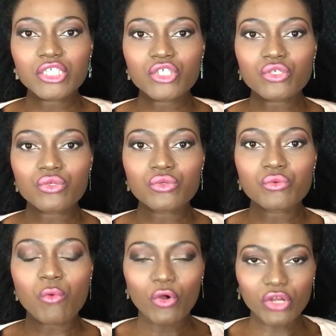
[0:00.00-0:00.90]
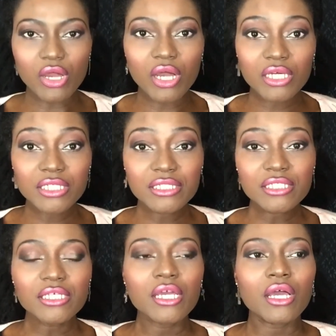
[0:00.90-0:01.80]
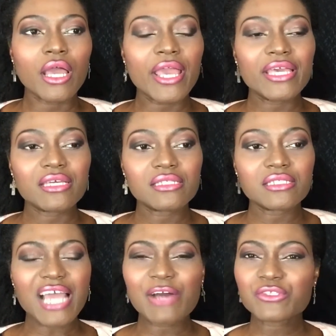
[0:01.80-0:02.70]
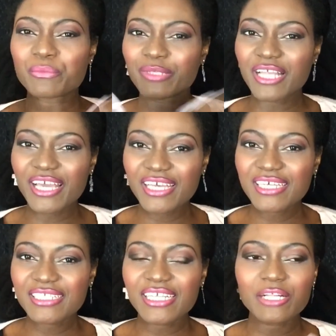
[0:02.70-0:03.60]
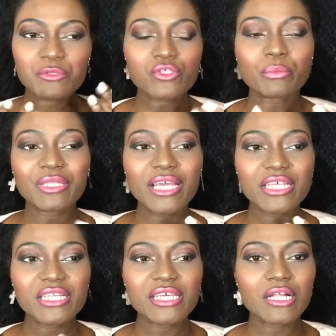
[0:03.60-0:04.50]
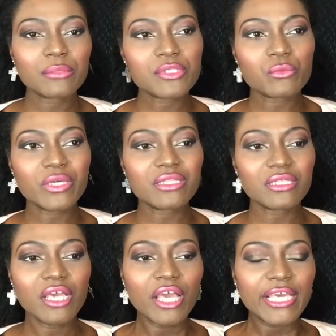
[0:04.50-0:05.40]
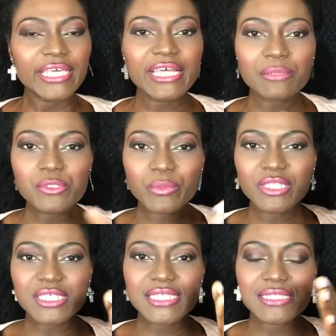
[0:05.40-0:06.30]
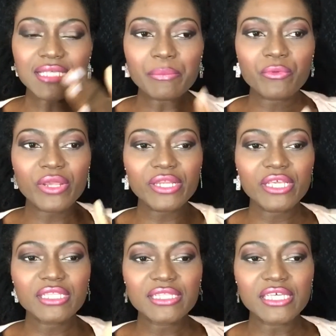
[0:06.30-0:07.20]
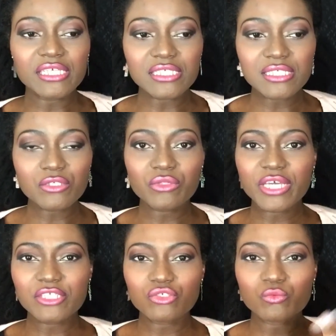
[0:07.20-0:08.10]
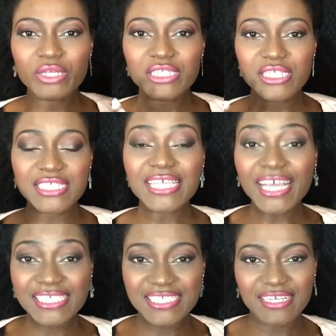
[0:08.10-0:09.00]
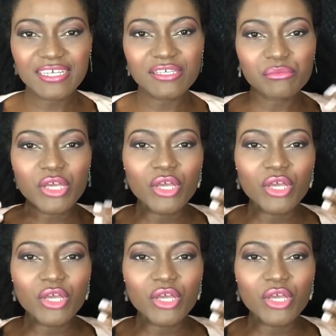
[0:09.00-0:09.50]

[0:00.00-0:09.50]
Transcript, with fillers: to work on and how to plan. It helps your planning, it helps with it helps with separating things so that when it's tax time,